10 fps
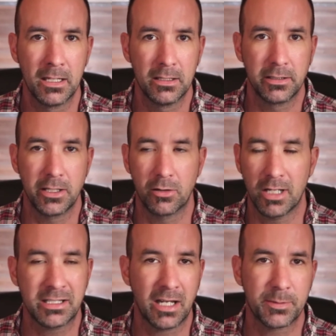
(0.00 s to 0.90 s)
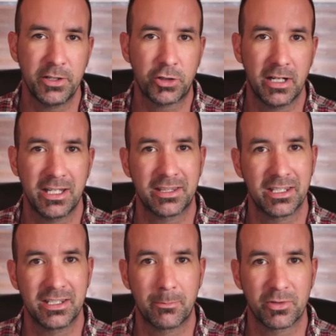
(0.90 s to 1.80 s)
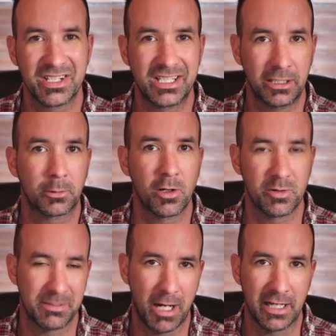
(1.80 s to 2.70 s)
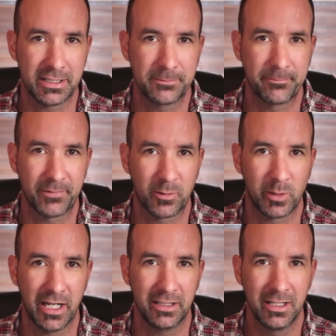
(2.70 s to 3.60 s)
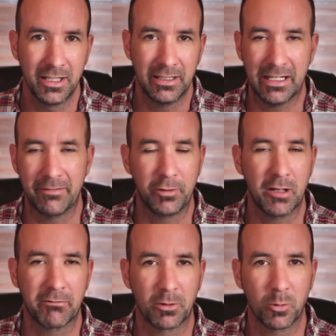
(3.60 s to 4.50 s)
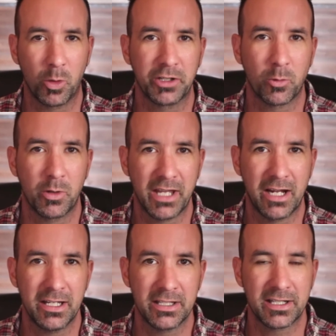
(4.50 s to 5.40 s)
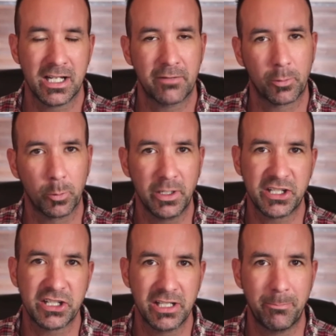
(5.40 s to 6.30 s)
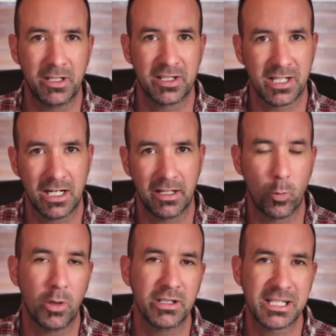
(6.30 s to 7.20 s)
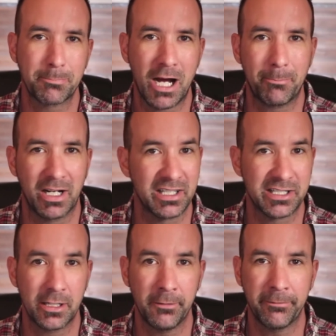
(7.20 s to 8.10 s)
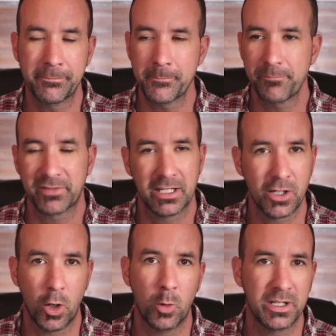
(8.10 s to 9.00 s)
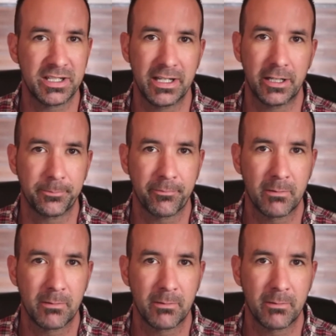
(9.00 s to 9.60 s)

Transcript: You know, a lot of times we try to get the number zero spot, right? And if you ever wonder what that is, it's kind of a rich snippet. It's kind of like one spot by itself. It's always there.